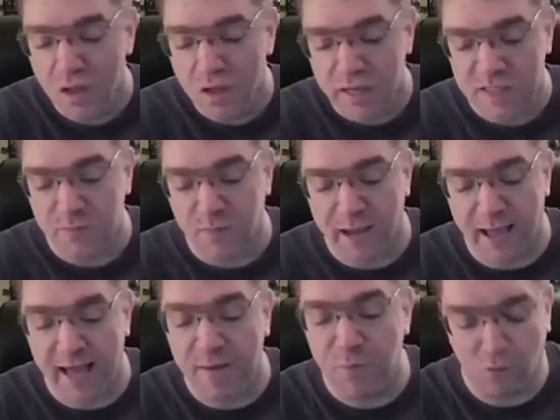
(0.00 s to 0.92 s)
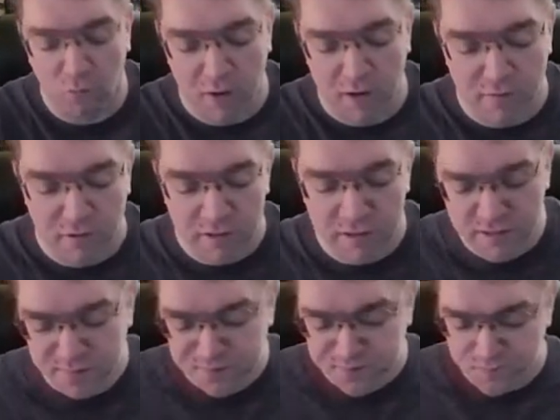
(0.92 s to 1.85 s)
Yes my admiral, whatever it is.
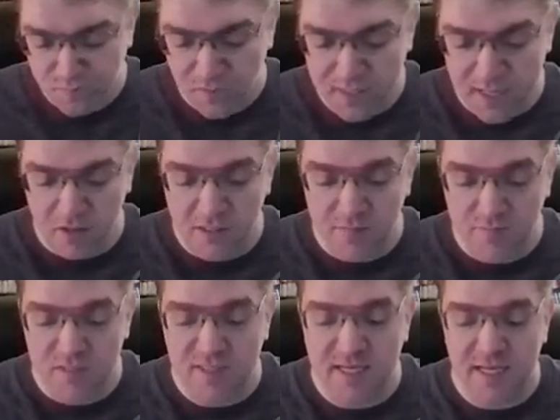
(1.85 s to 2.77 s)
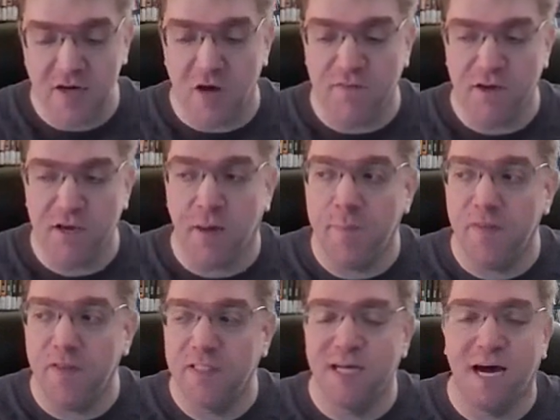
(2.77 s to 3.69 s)
tells him to send off a
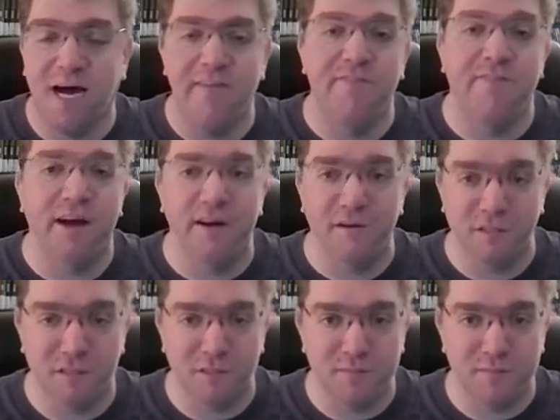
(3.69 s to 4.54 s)
couple of TIE fighters